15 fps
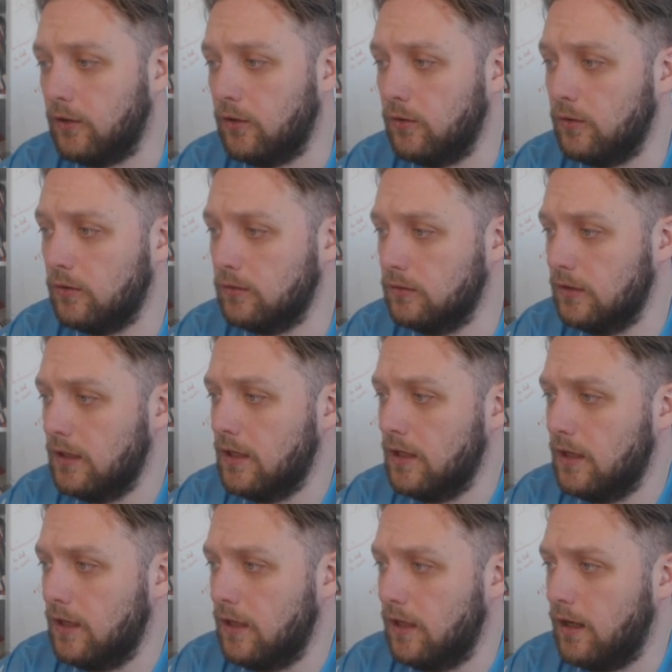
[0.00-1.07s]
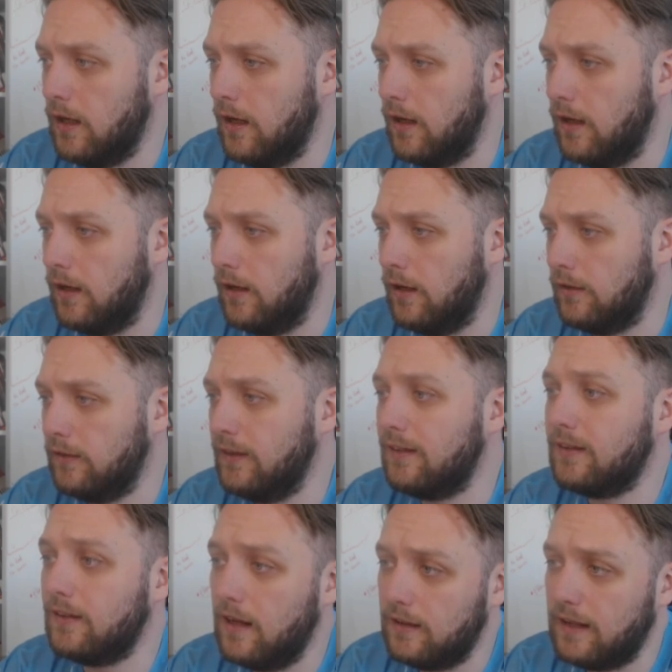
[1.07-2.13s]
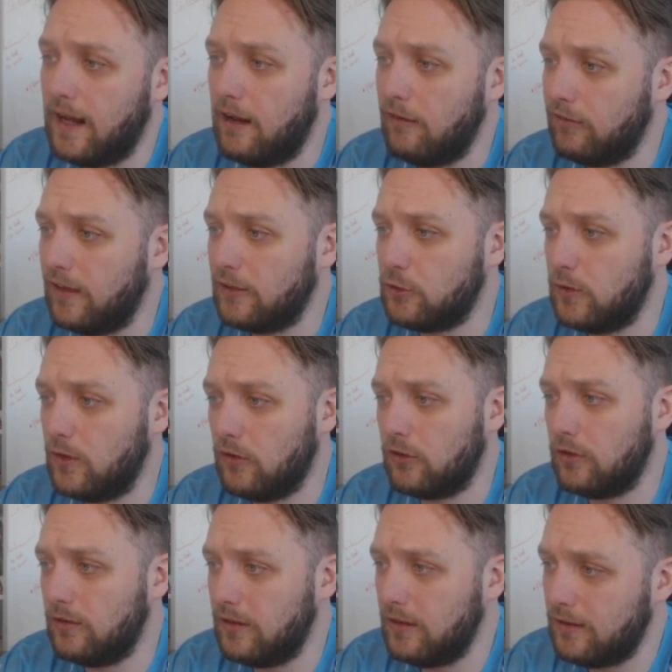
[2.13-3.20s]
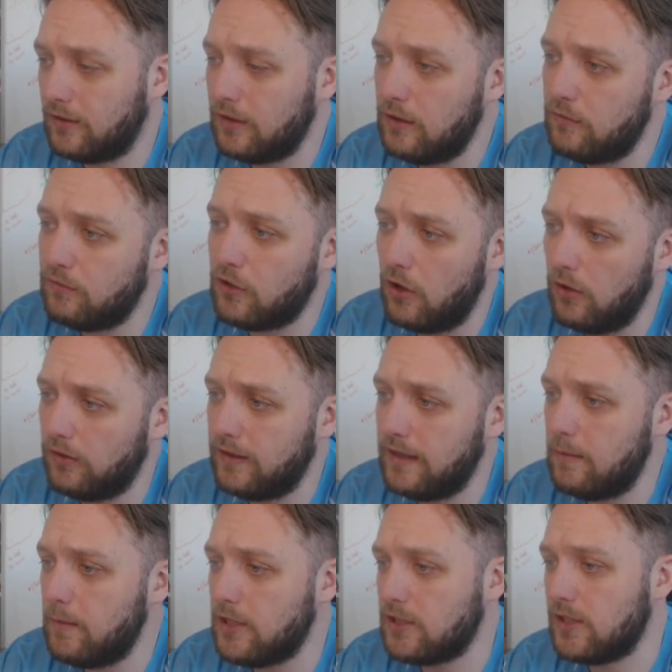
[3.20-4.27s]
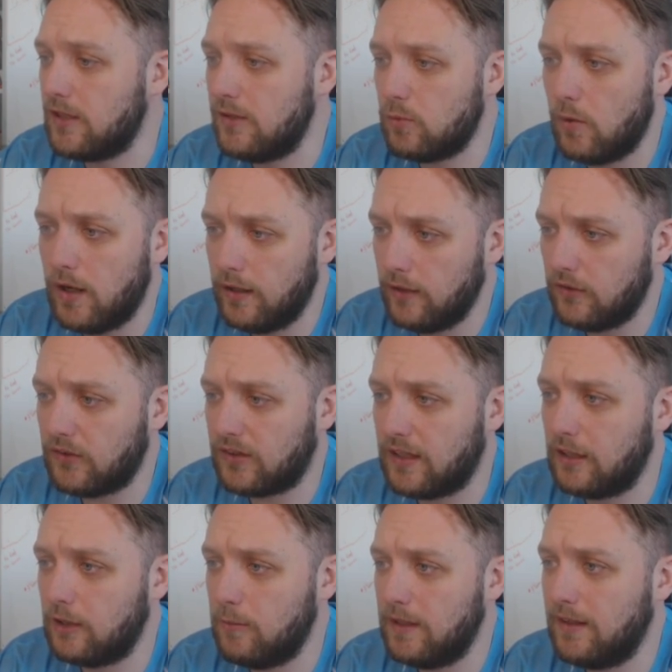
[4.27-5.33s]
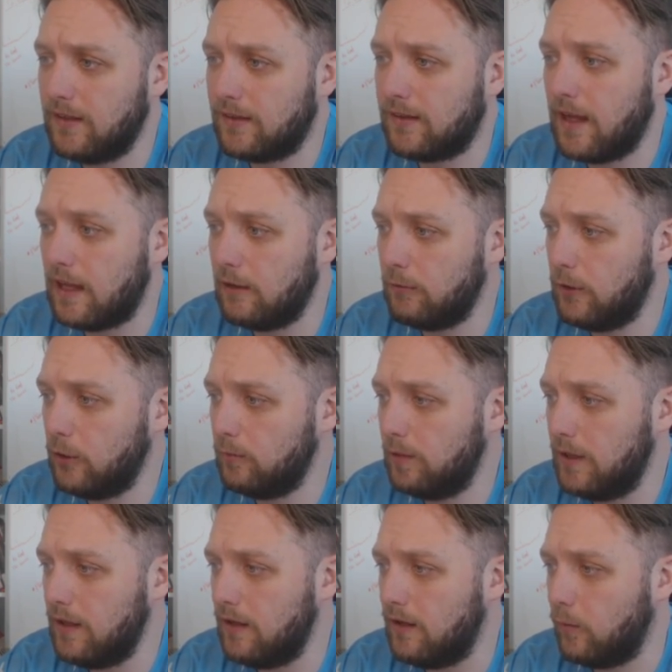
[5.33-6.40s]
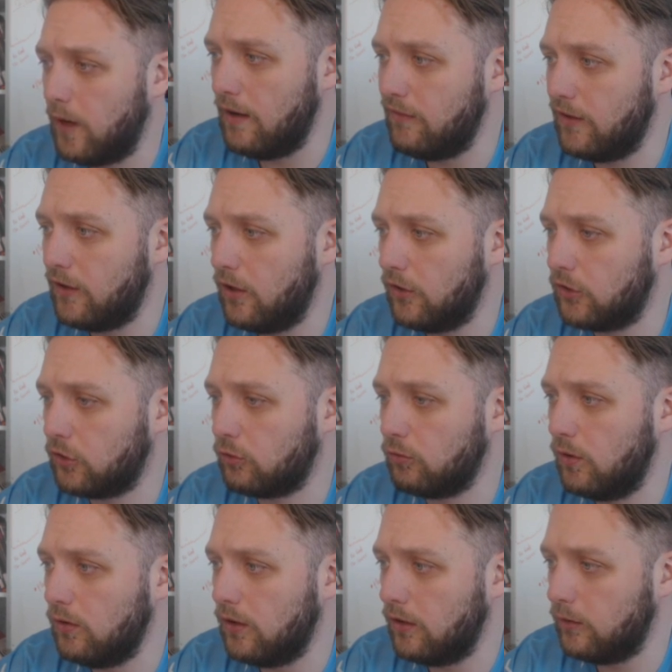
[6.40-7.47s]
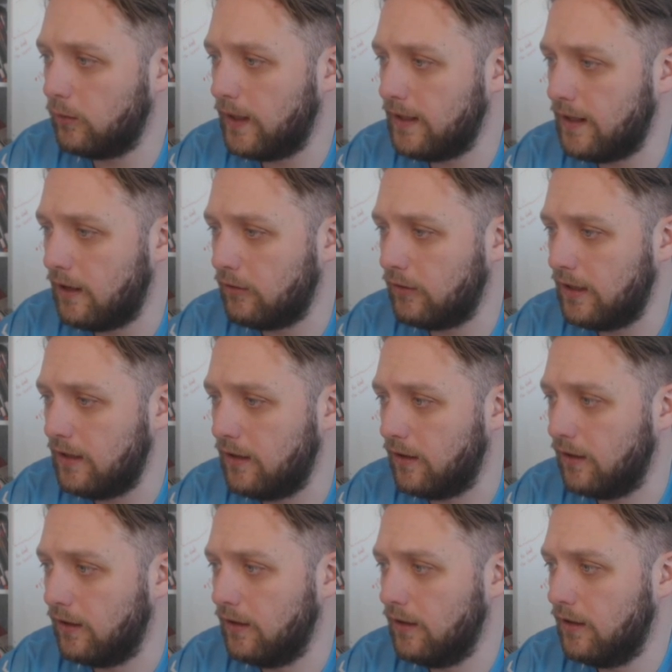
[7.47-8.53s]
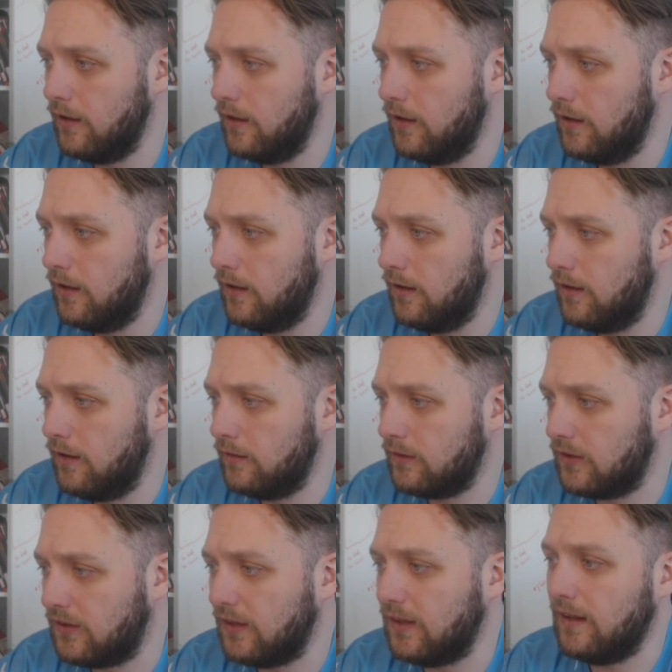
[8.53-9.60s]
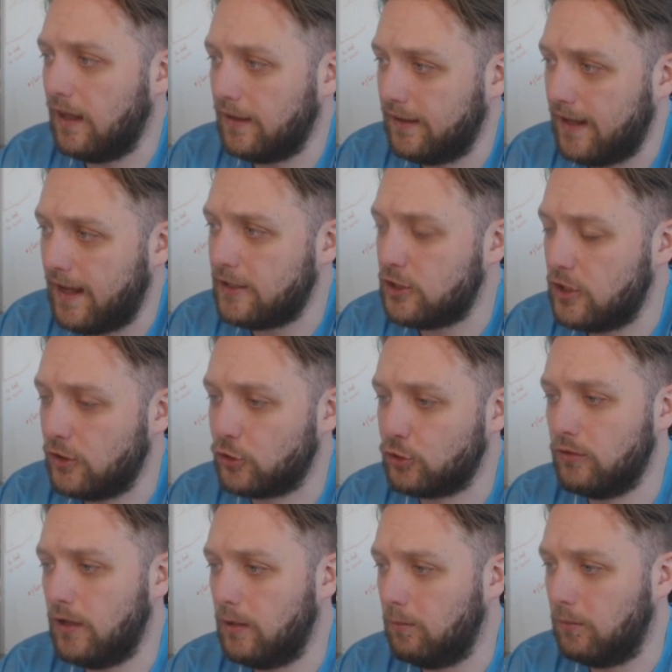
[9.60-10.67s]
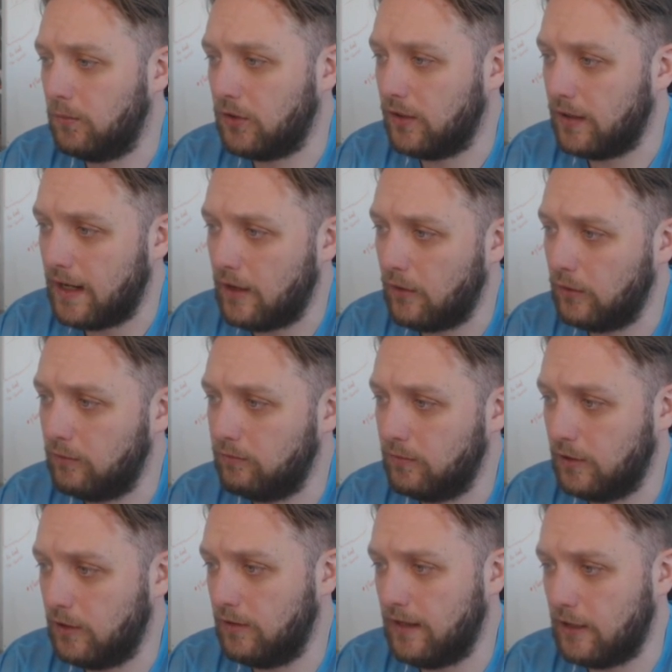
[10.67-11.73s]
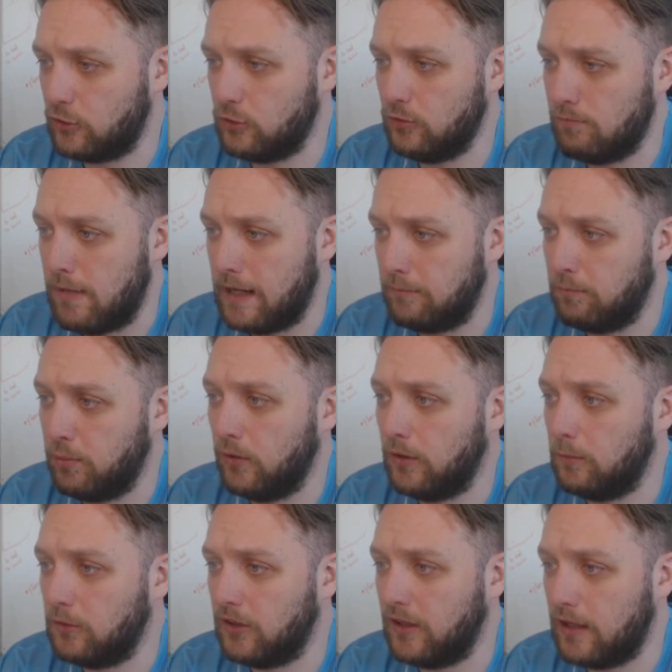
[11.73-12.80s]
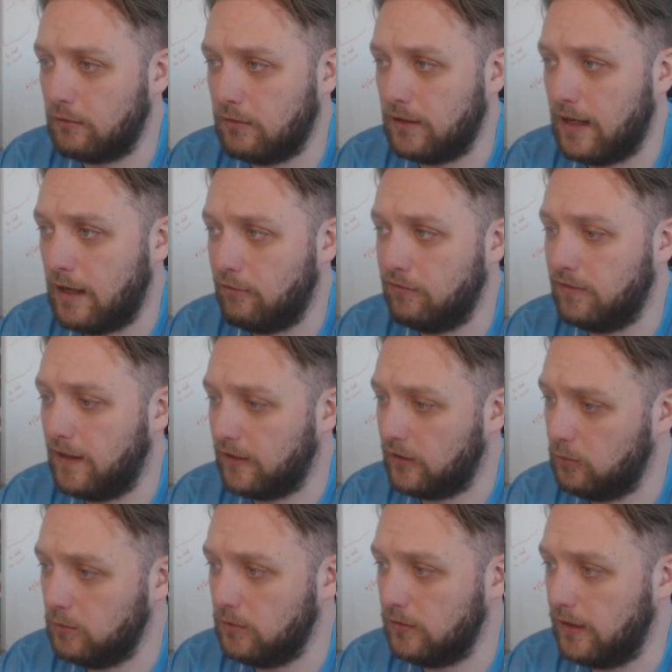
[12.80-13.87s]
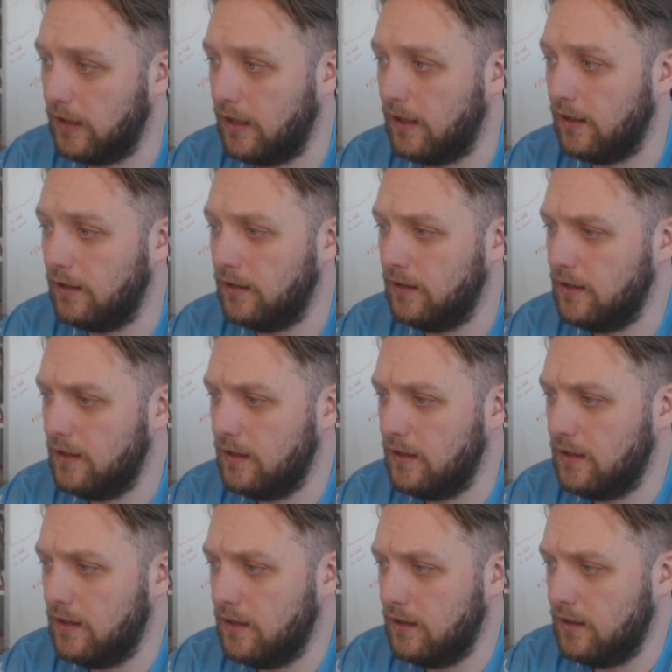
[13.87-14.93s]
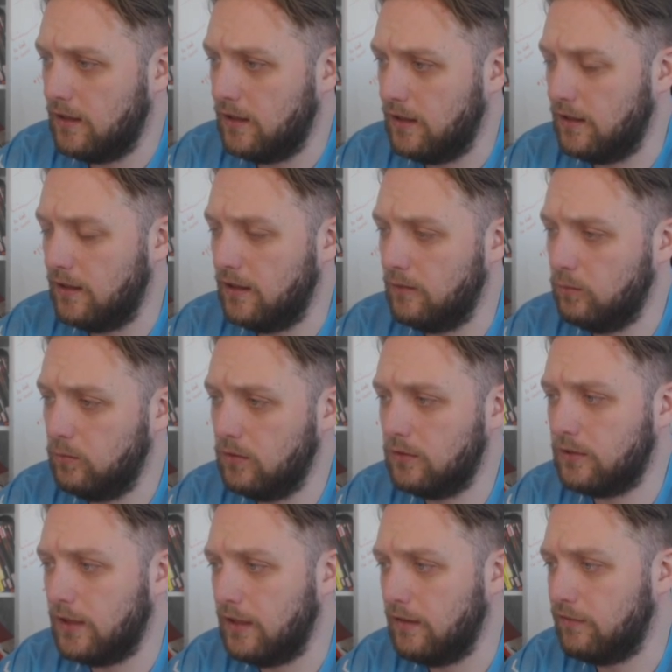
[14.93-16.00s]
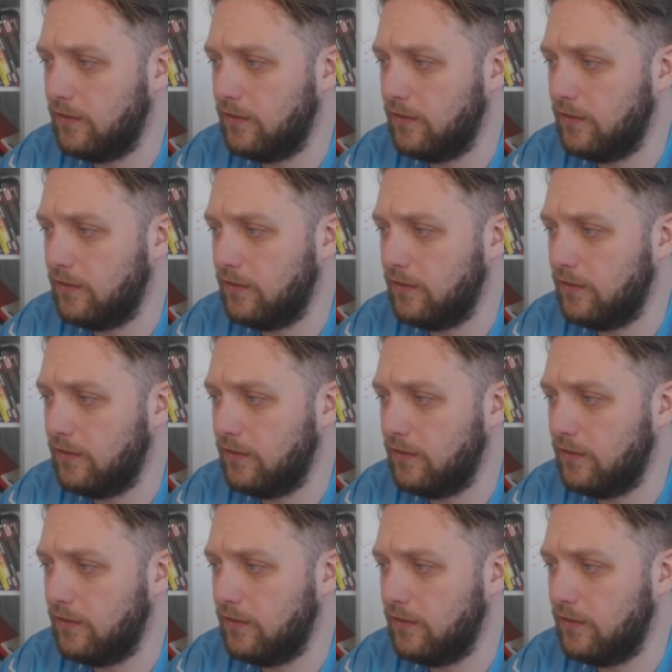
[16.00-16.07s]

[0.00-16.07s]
Google. They have actually got. So you've got the images. Why not stick them in this gallery up here? have I got to scroll all the way down here to see like the edging trims and how the actual man putting them together and how flexible they are? I'm not